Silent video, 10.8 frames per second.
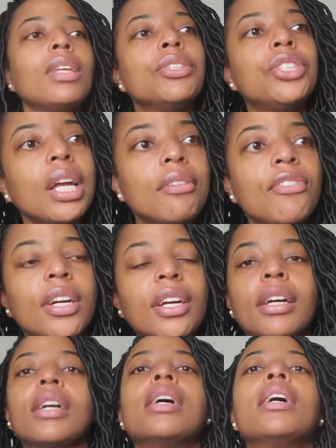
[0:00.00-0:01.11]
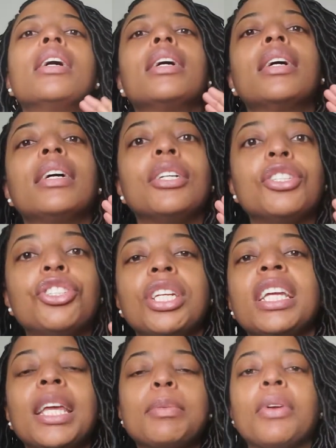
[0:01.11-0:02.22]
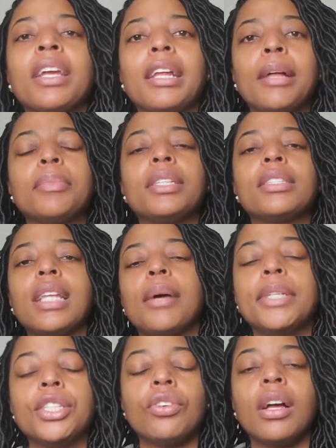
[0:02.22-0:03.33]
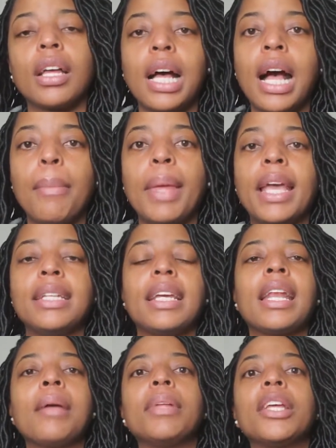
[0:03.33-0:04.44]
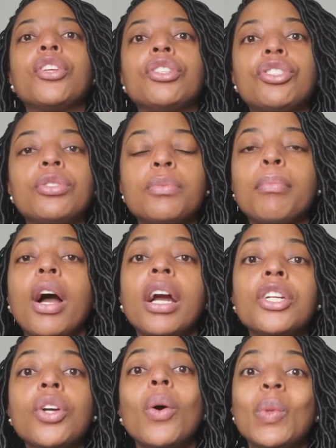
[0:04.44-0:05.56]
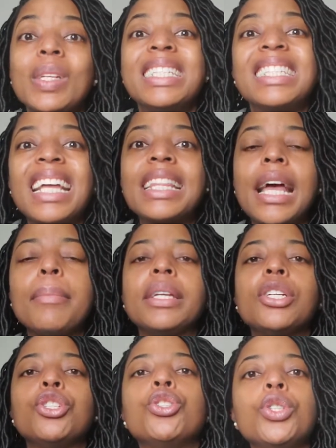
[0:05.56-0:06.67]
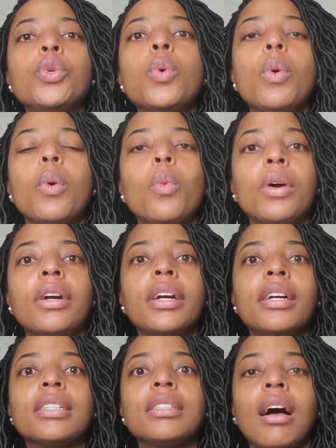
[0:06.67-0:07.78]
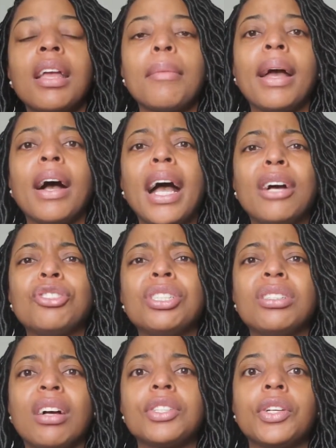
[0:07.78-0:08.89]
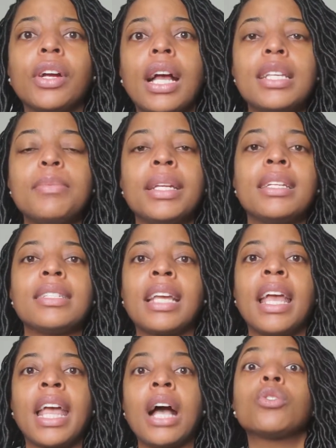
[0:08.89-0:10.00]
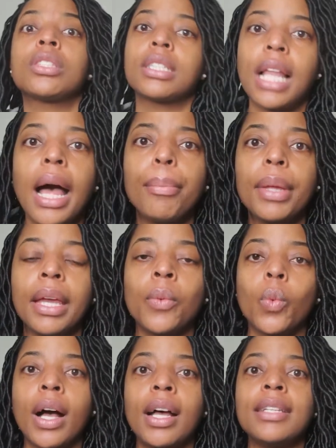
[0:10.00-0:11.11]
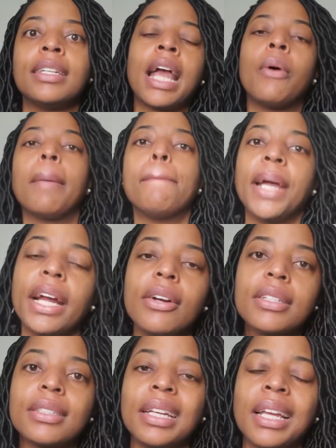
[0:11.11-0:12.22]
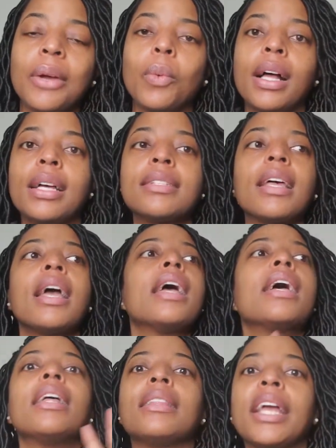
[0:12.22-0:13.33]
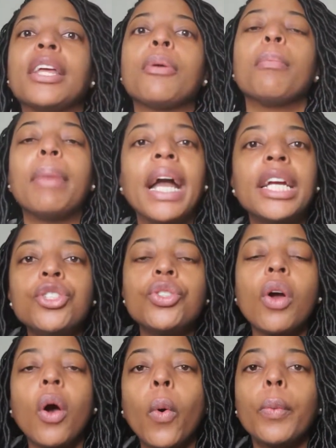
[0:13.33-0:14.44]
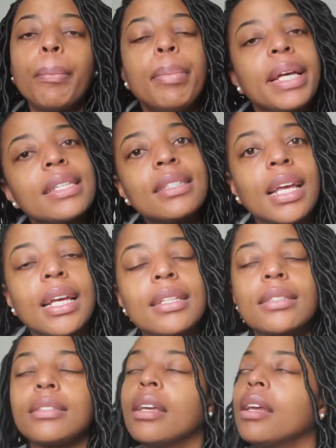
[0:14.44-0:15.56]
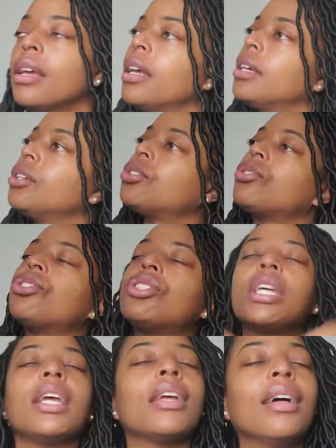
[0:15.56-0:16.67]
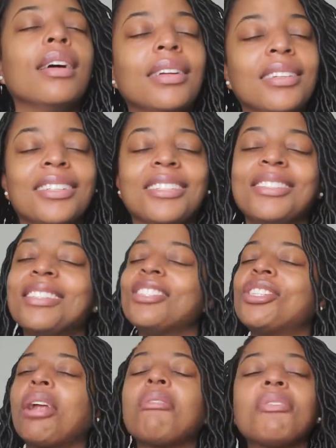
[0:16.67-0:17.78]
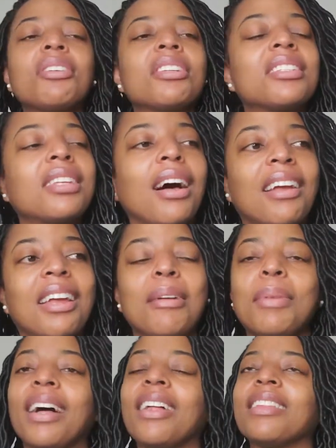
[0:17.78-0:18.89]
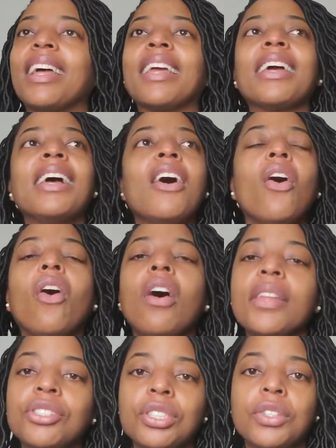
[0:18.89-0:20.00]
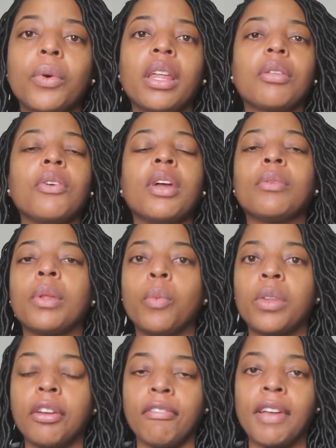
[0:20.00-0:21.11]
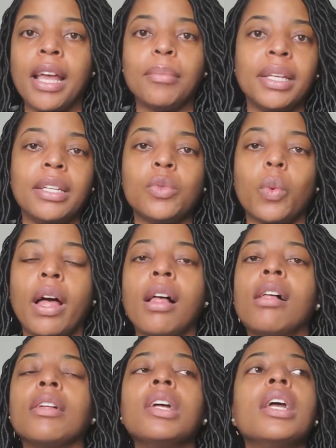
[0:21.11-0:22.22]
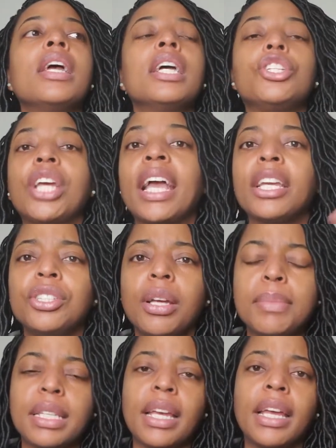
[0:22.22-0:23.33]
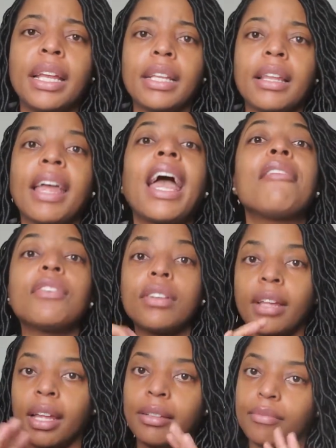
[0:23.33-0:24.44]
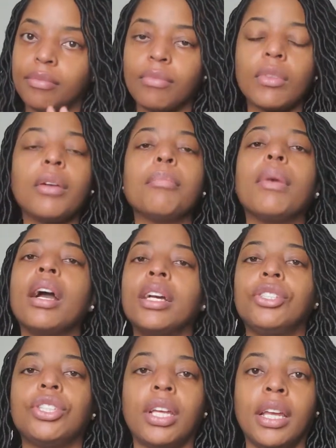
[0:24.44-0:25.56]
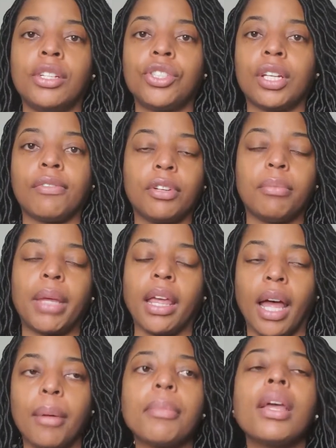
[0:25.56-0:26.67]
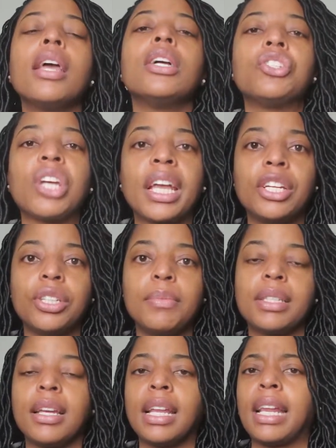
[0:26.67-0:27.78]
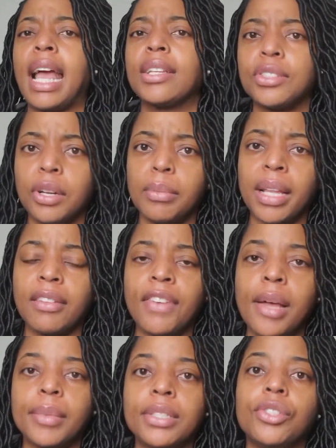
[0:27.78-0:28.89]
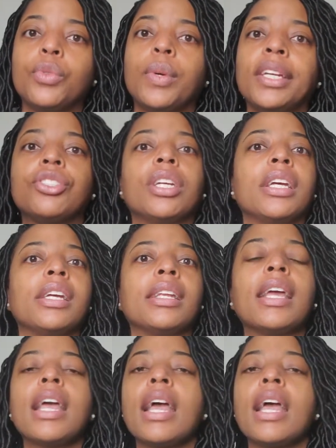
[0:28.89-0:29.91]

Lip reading: Jennifer, she keeps bringing up the sloppy drunk comment, and I'm like, Marge only said that because you were talking about how she talks to her husband and saying how sloppy it was and how embarrassing it was. Like, mind your own business. Jennifer is talking about, like, all that she's going through and with her family as well. Jackie jumps in, like, after, like, Marge and Jennifer make up, Jackie jumps in and asks her about the family situation.